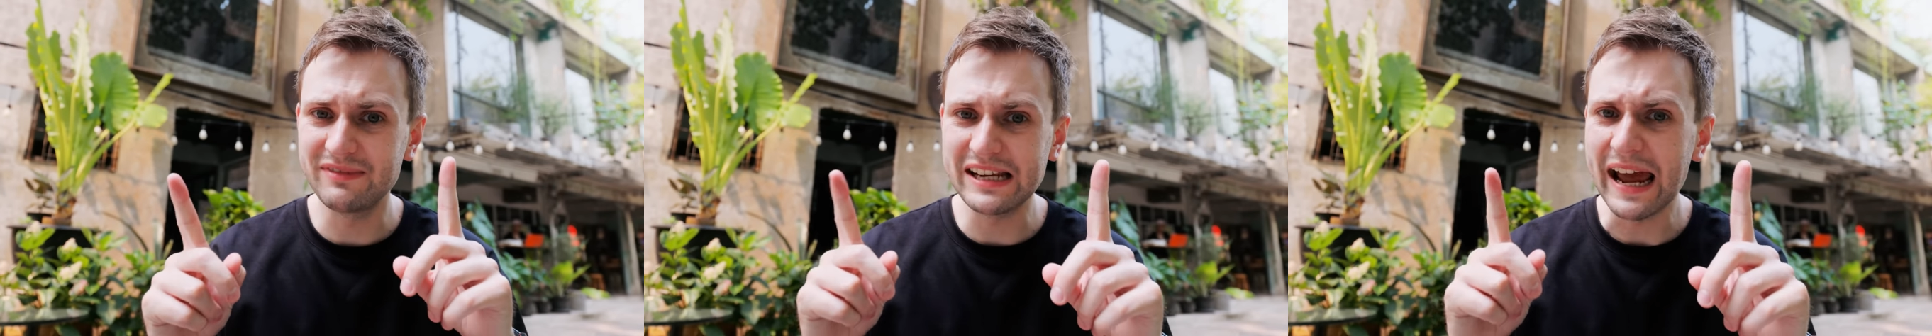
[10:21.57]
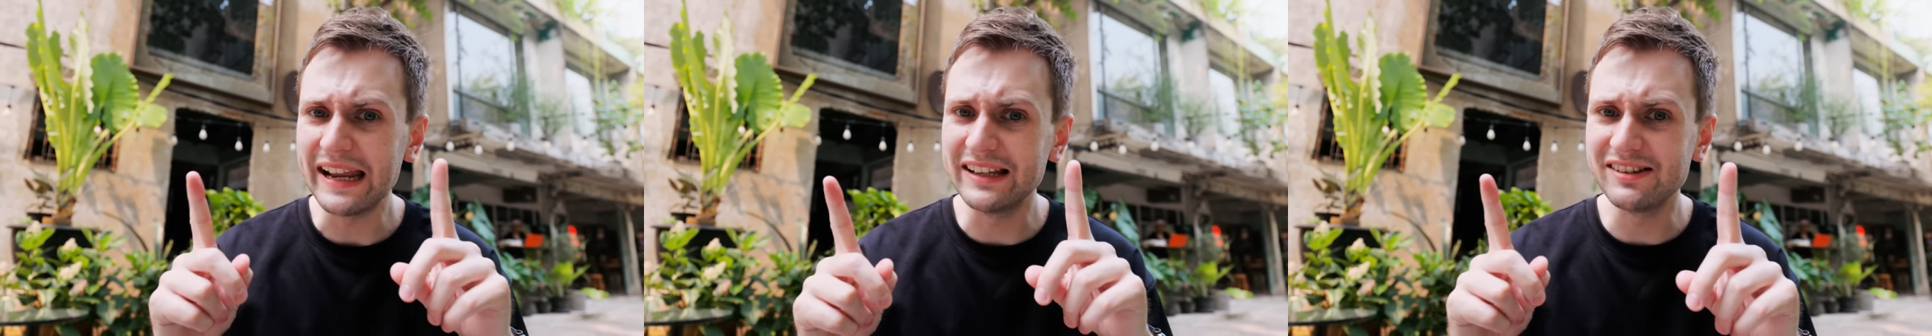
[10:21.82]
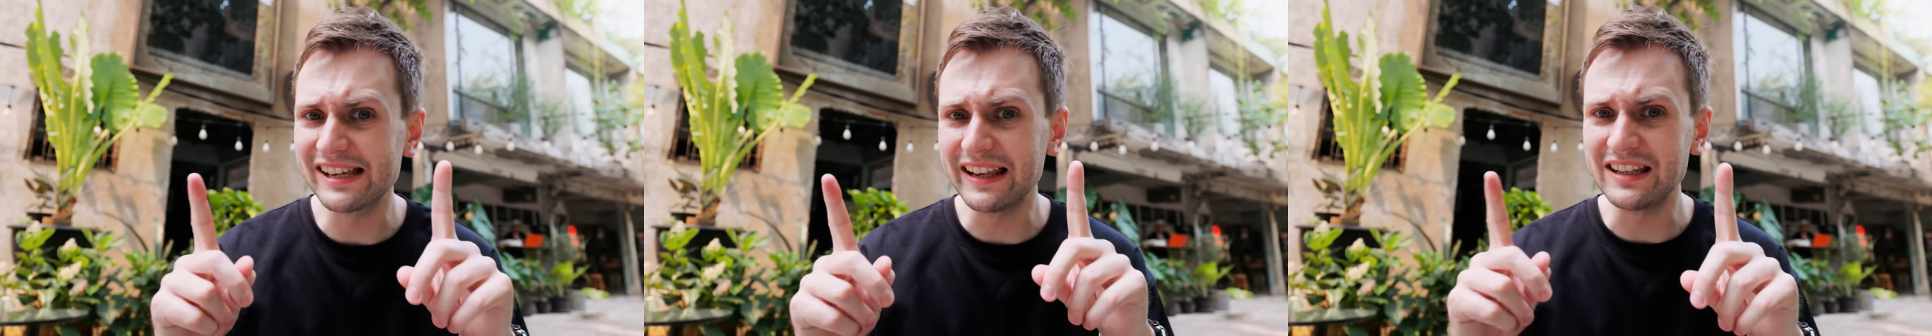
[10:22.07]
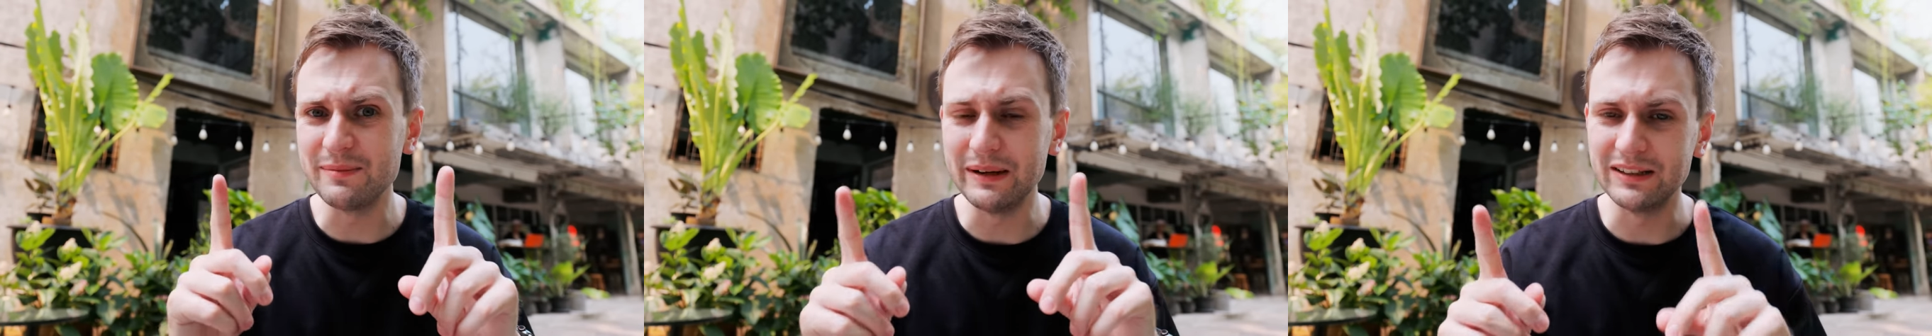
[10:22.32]
10
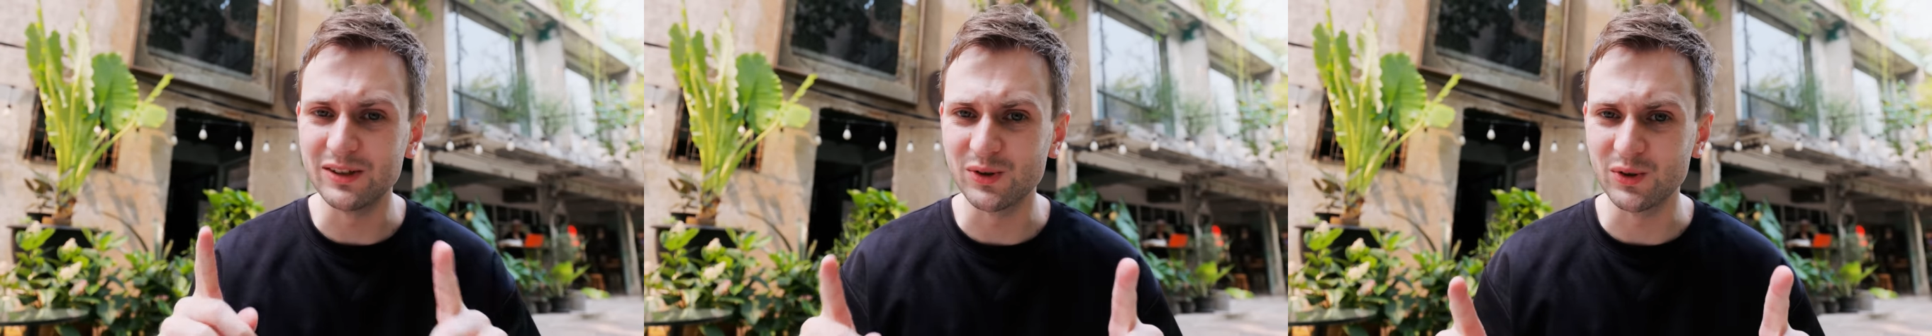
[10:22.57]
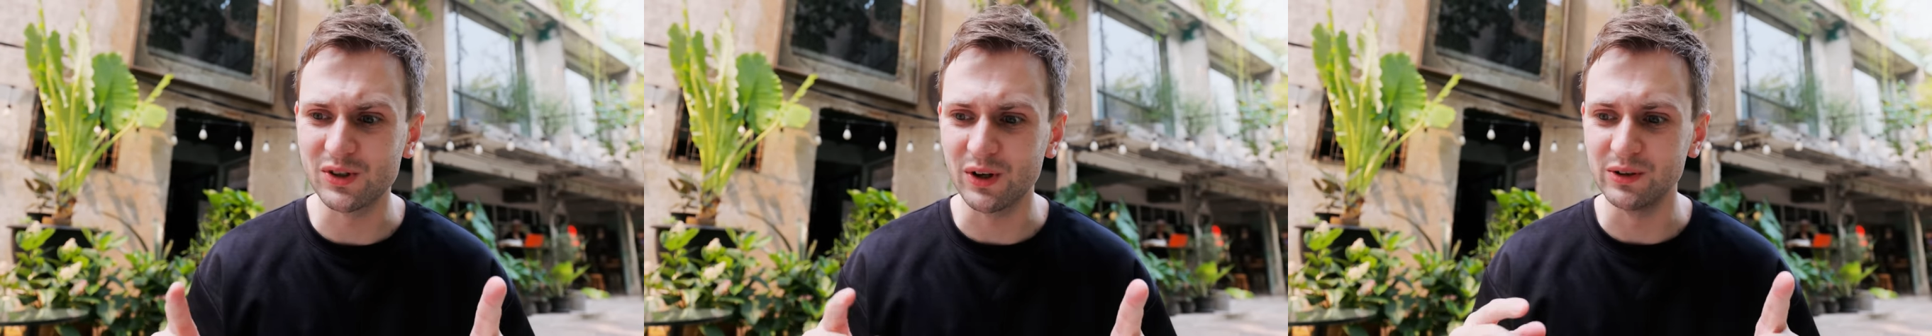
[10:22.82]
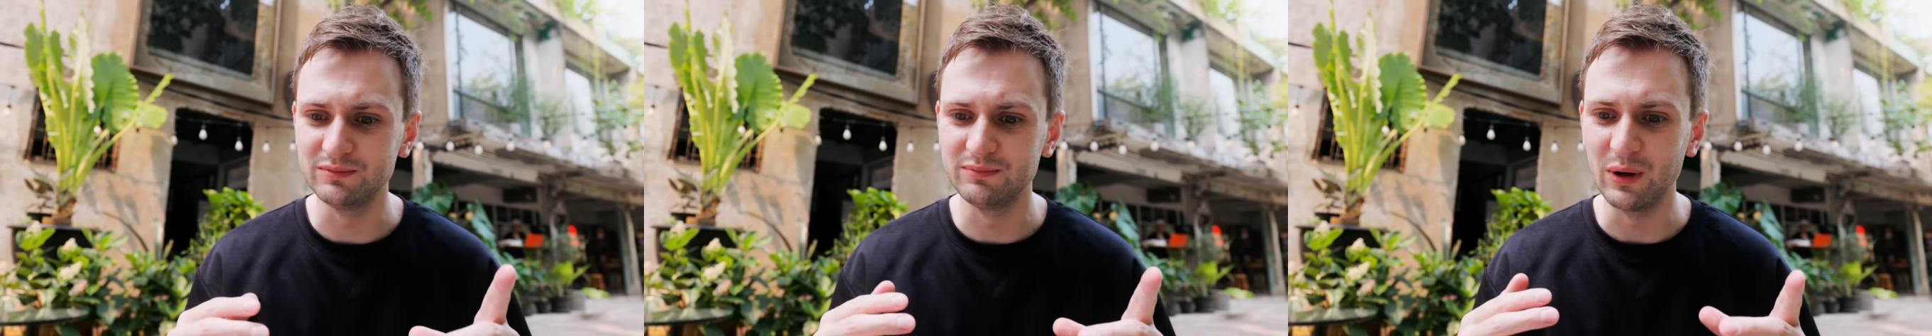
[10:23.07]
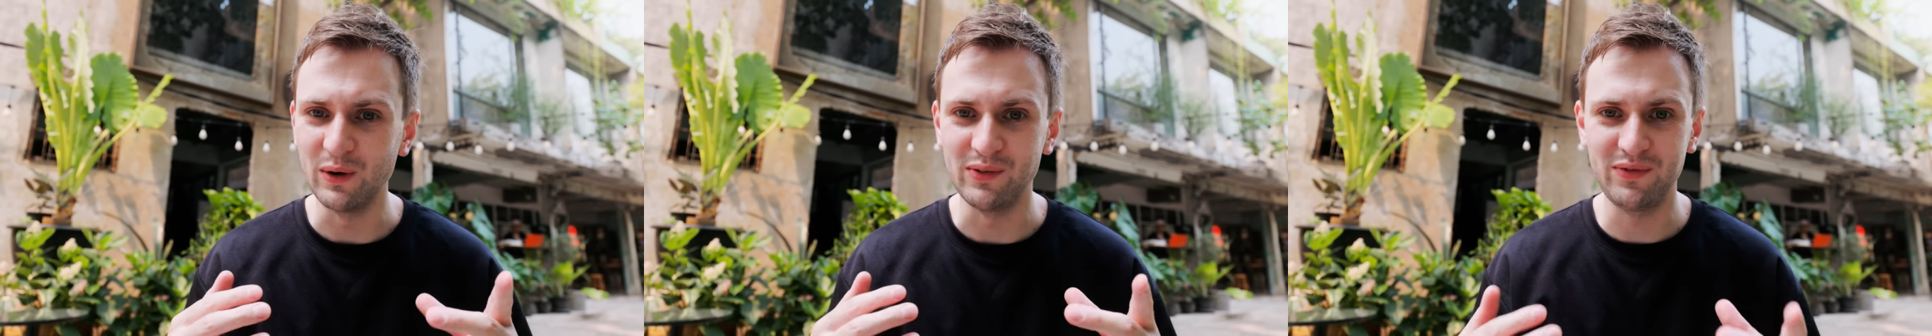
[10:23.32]
centimeters or so
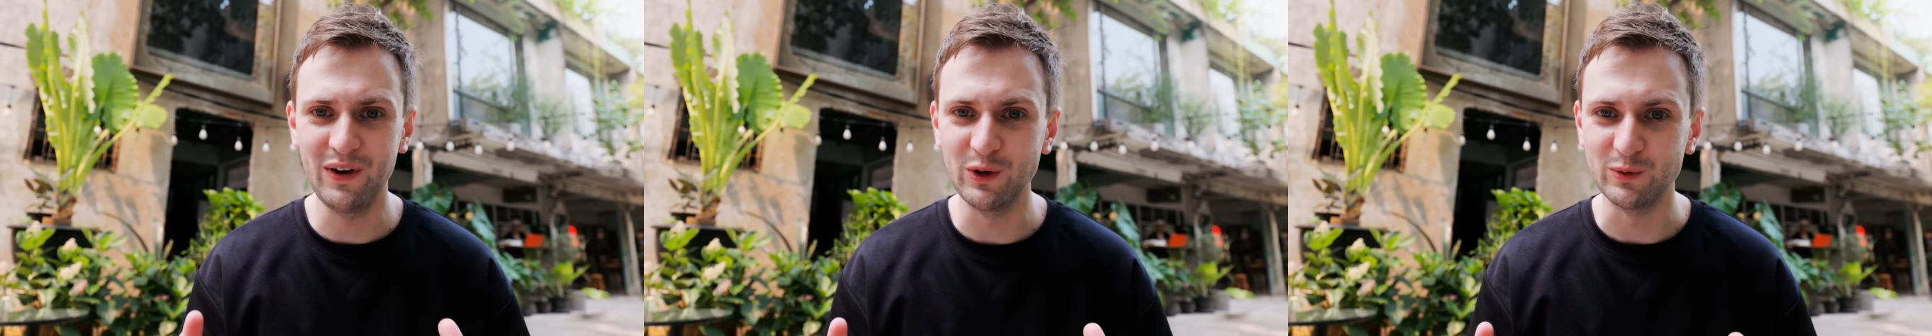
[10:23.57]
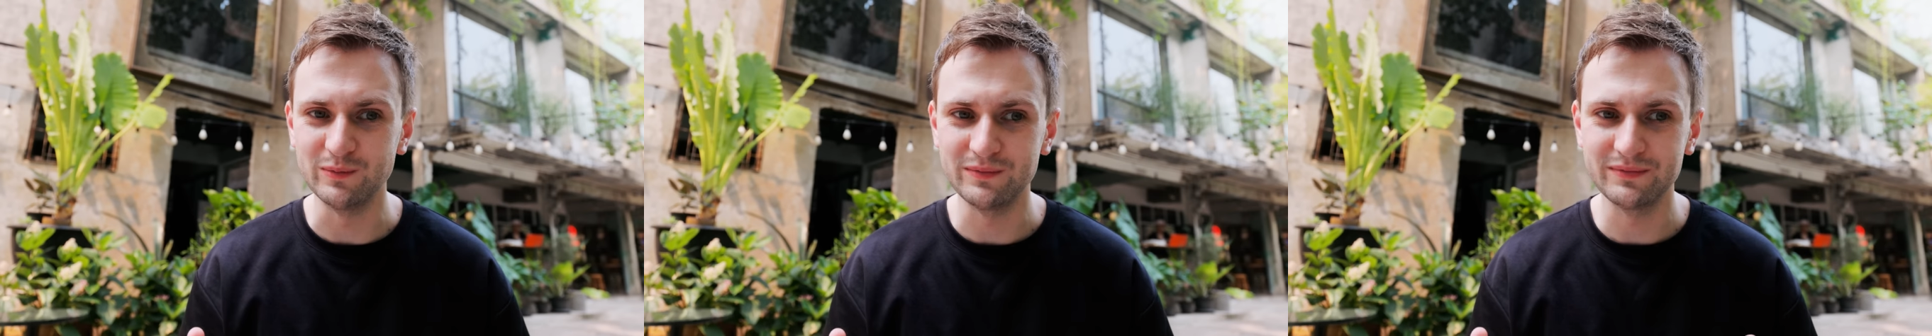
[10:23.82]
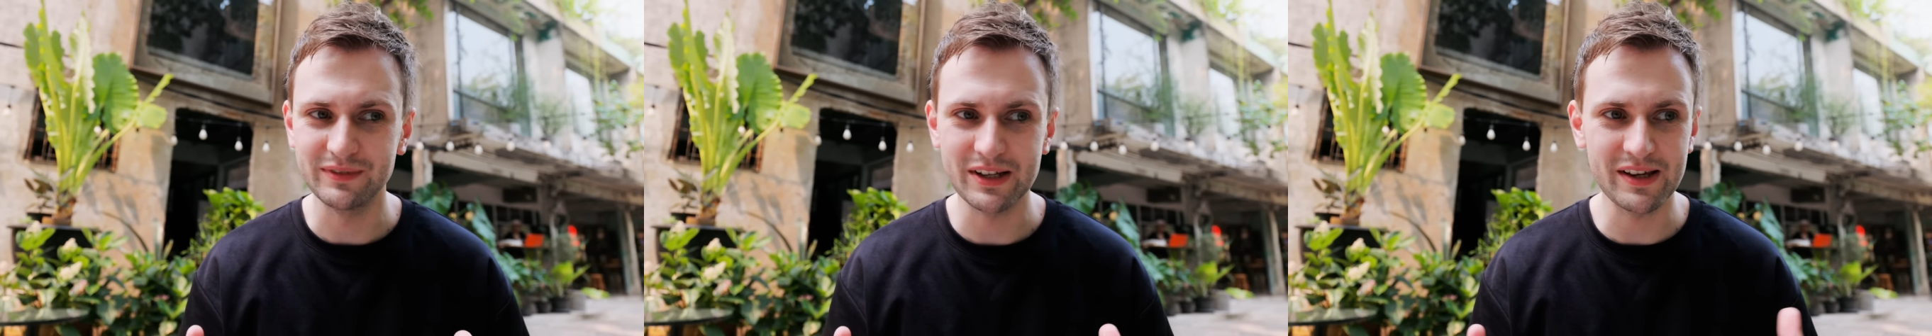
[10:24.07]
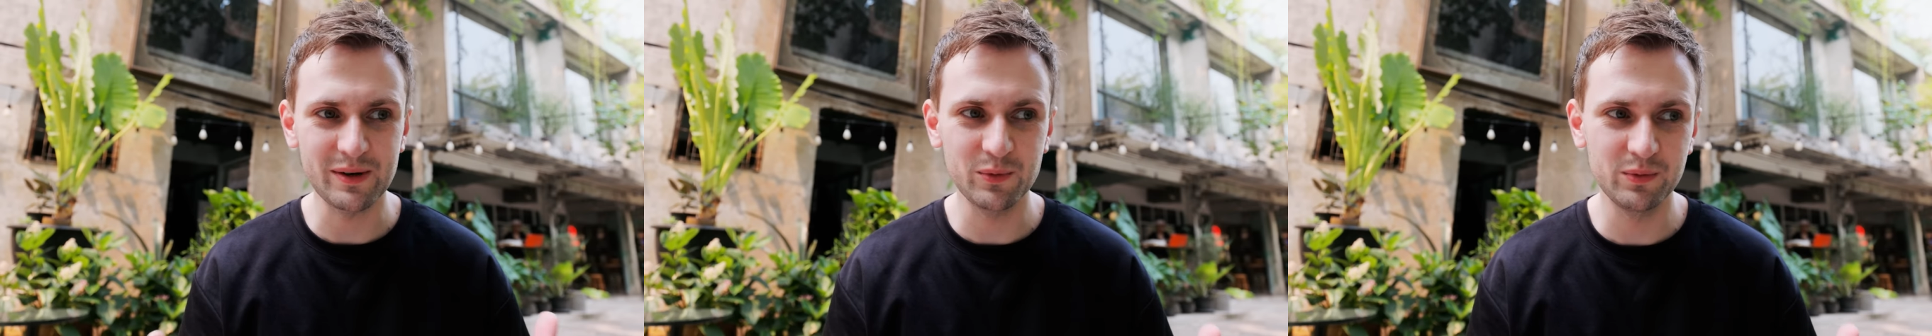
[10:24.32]
of film. I
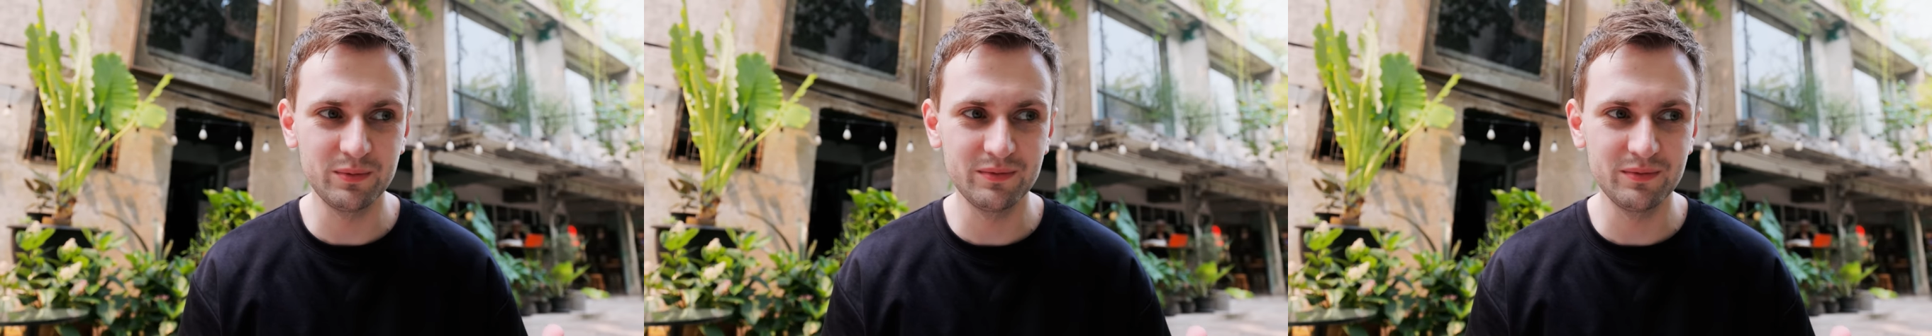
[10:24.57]
was like,